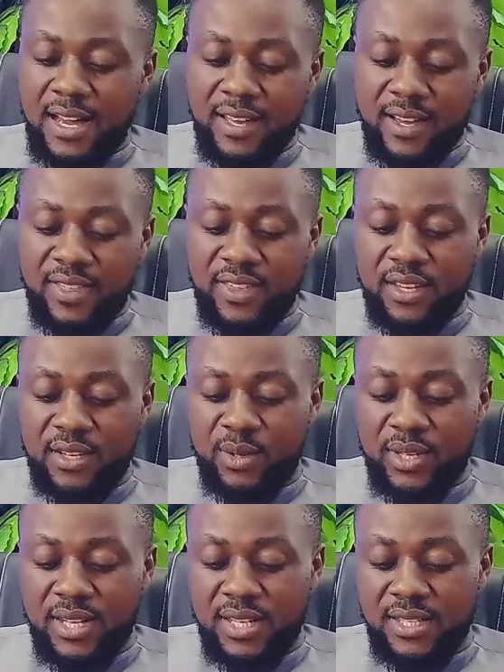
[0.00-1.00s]
I think
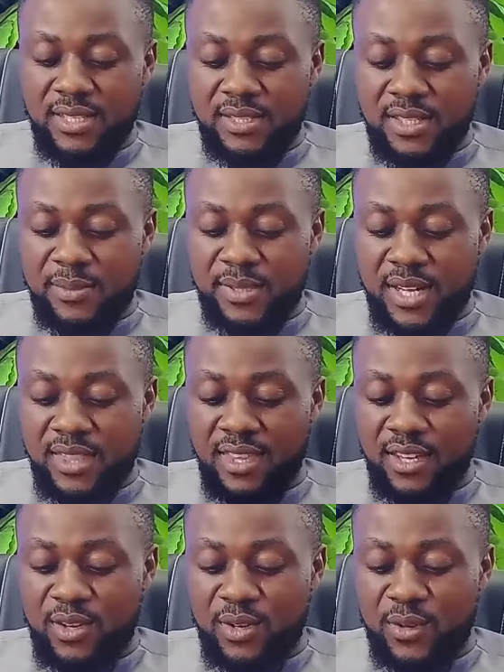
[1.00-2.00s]
looking at these teams, I
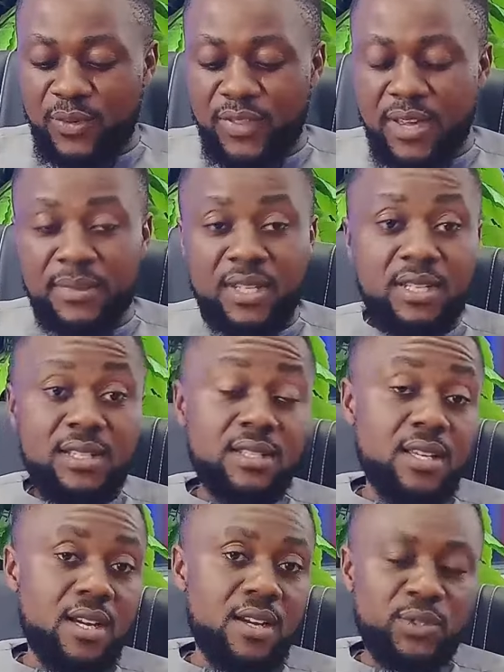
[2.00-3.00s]
think all of them, they
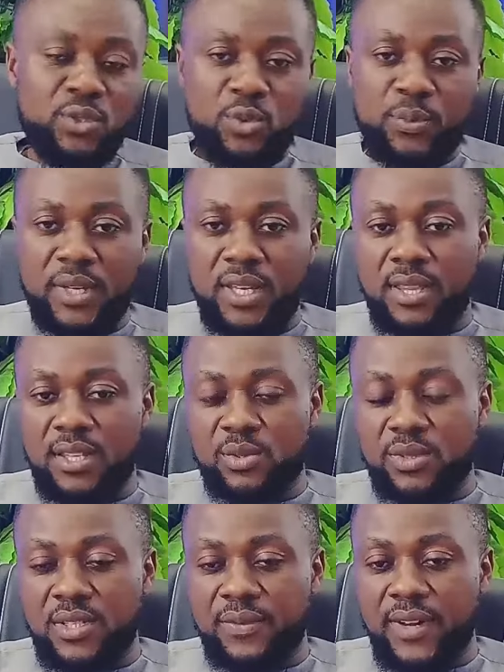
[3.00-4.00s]
deserved to be in this
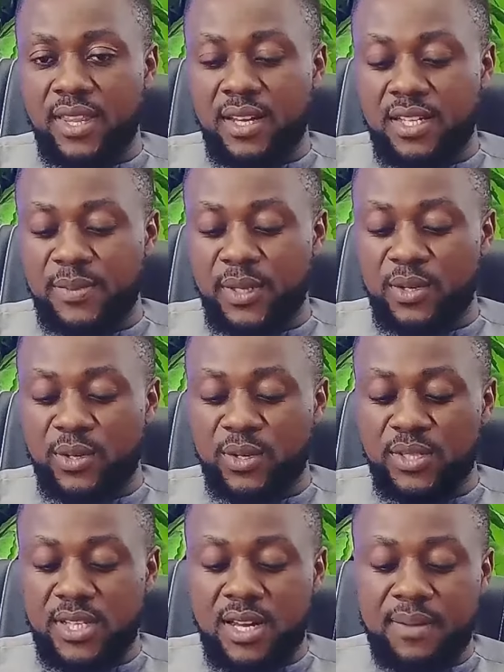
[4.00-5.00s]
quarterfinals
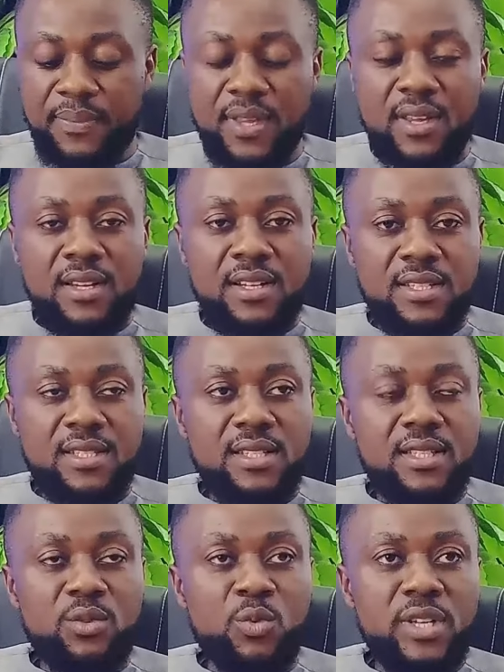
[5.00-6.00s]
because
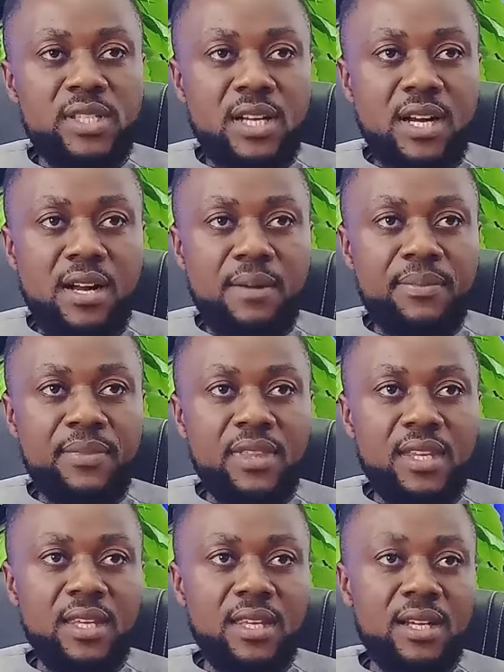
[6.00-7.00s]
starting with
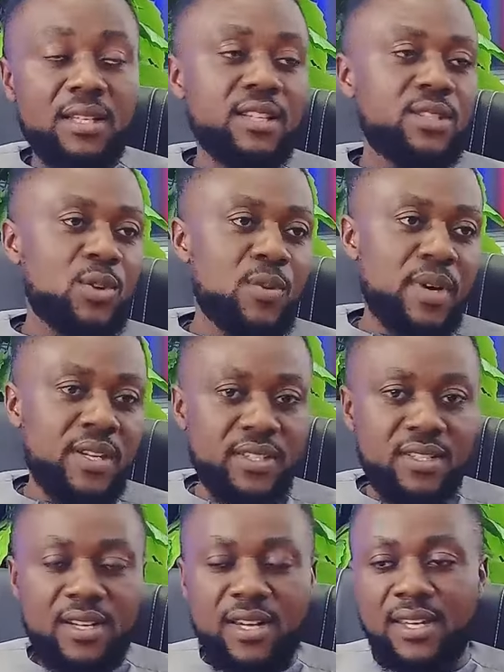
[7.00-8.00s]
the Atletico
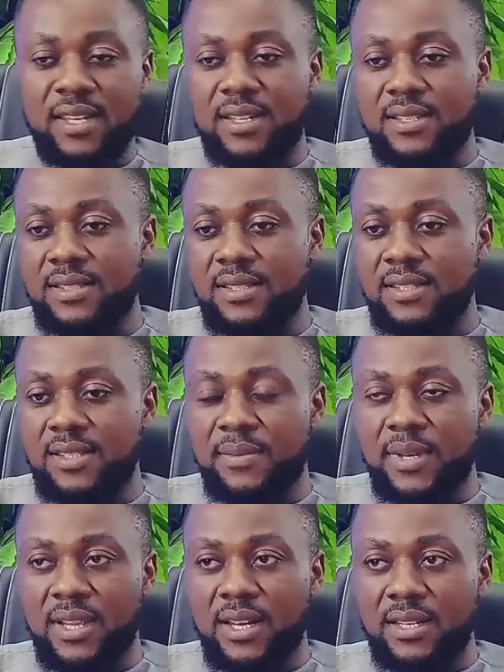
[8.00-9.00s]
Madrid tie against
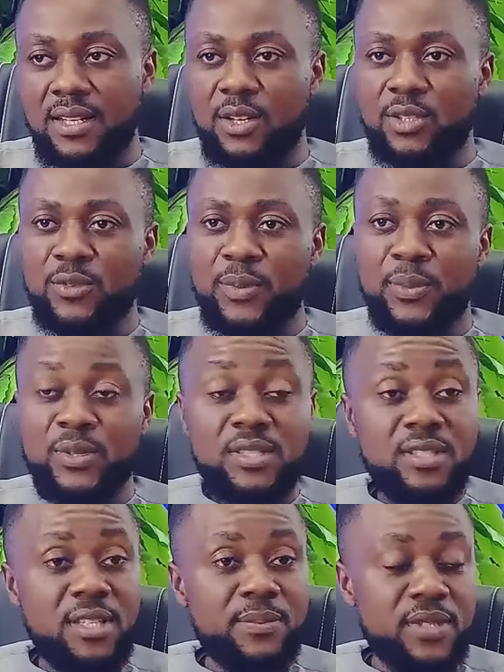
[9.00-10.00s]
Inter Milan, a lot of people
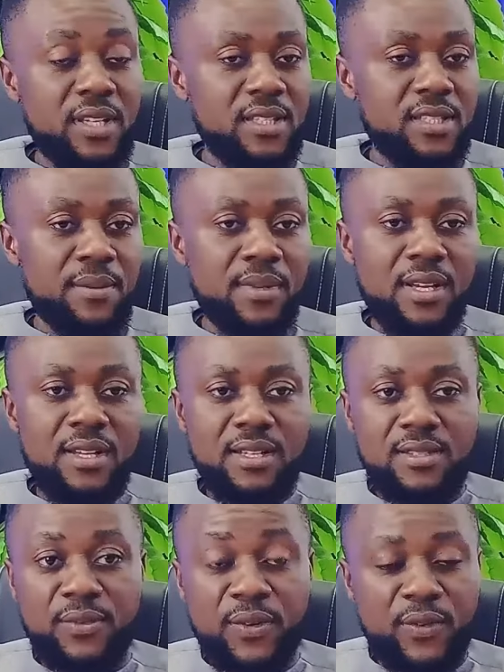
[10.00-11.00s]
tipped Inter Milan
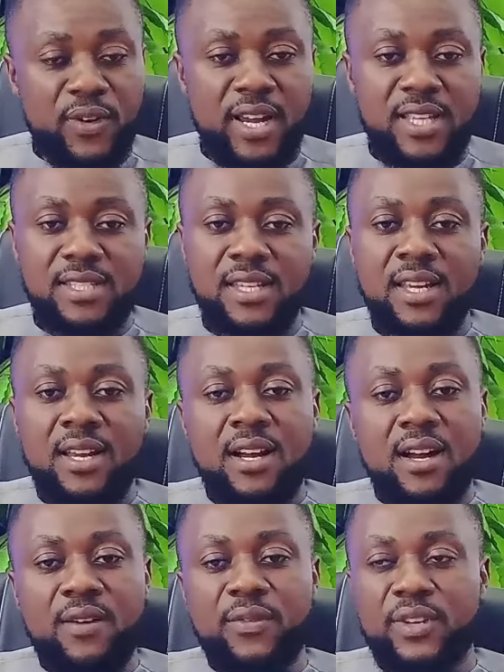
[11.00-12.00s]
as the favorite
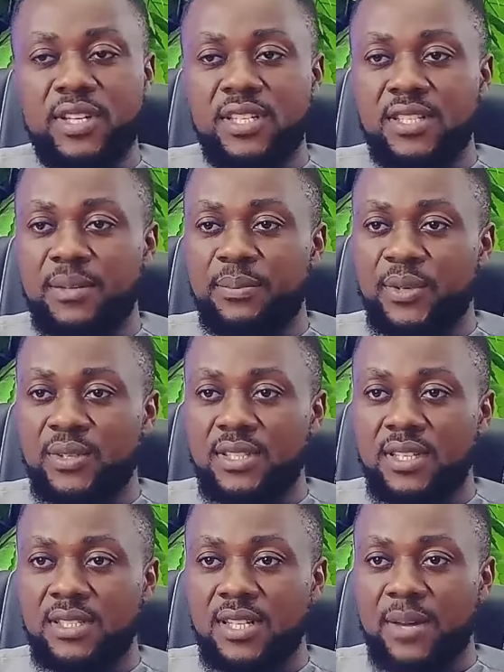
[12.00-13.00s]
for this
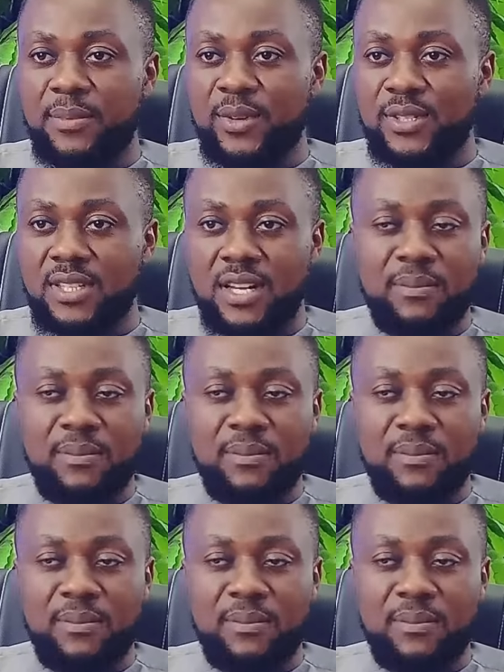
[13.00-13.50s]
Champions League tie, but